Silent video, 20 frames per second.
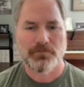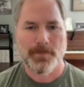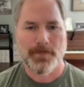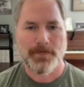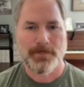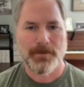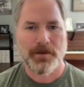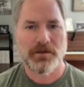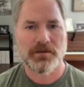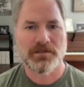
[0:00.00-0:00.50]

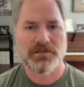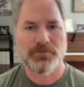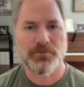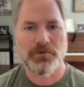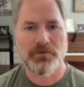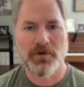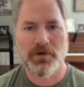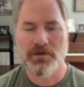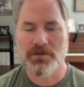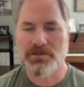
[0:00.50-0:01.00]
All right, let's
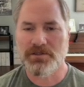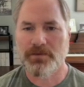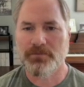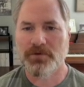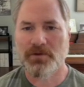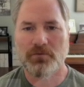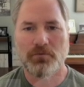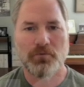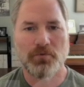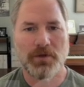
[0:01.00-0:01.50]
move on to some
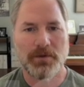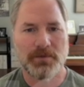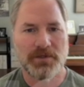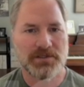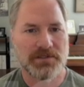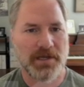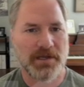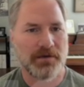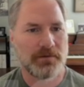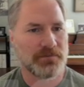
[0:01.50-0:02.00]
of the
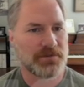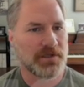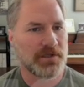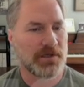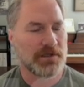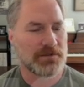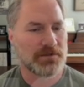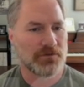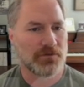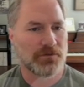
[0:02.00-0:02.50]
women's items that
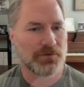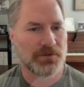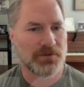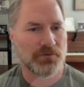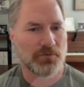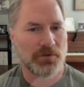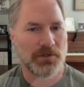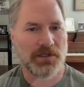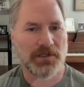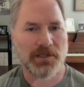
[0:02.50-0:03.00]
I sold
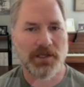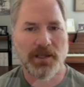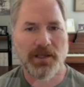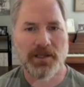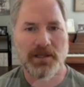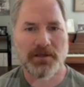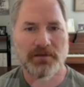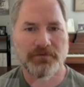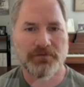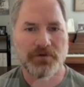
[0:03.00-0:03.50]
this week.
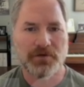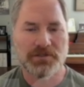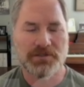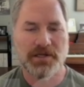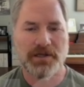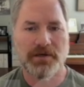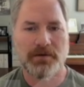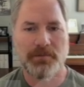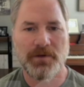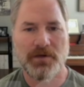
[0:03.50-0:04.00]
And the first
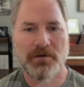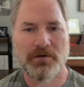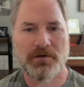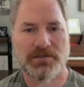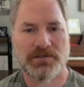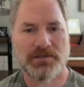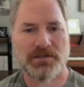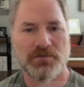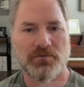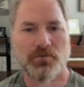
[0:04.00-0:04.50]
item here
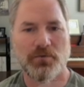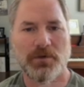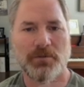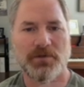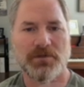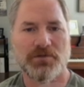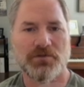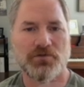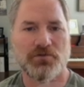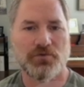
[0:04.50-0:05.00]
is this
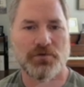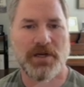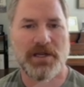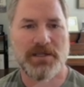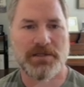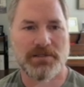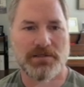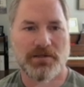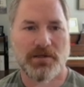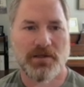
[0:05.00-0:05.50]
women's
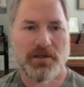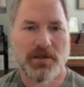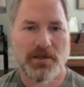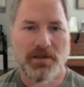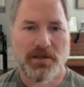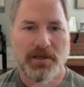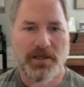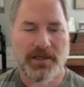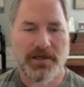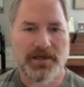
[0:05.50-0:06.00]
dress.
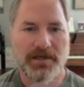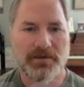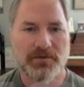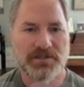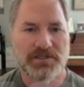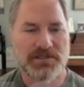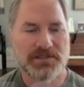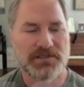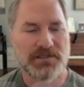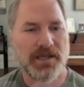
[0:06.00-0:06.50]
And
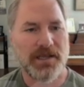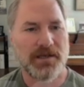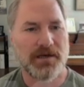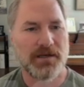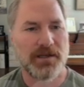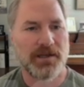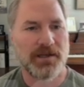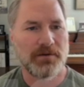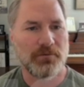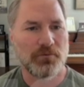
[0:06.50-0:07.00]
it just had
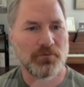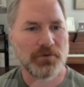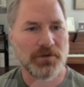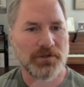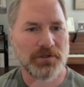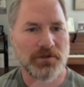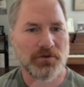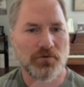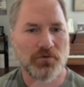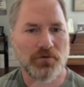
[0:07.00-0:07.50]
a
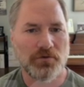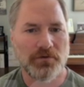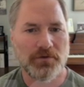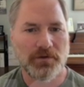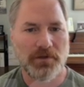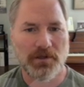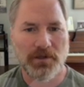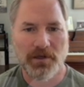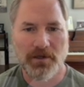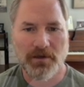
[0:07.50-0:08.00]
really
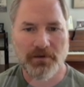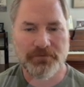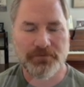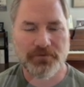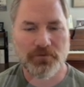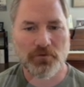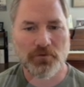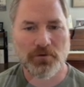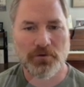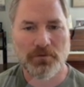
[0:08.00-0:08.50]
cool
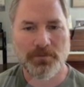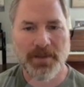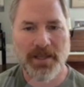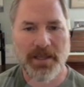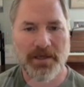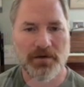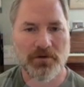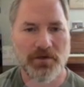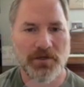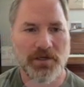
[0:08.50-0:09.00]
floral
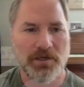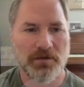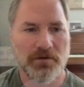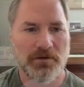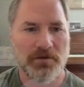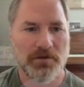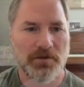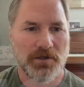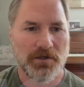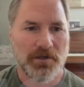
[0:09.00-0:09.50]
pattern
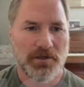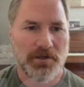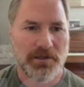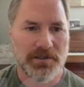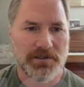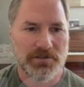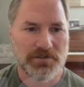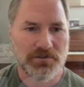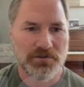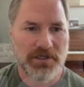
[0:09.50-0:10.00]
here.
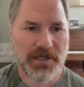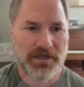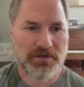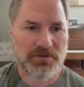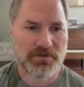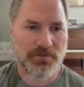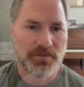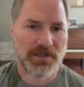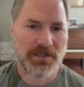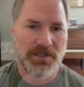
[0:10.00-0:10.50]
It stood
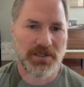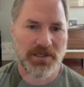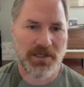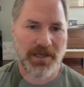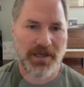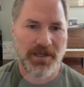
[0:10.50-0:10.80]
out to me.